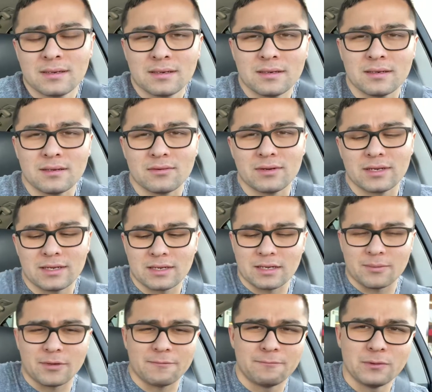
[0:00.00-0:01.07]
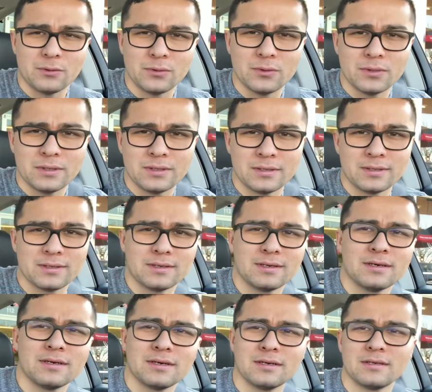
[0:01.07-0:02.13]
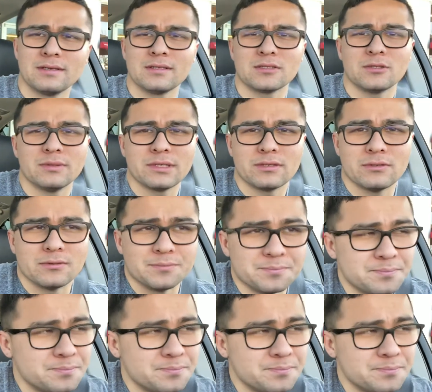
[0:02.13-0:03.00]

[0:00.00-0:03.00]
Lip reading: All right, I got my food. Let's go back home.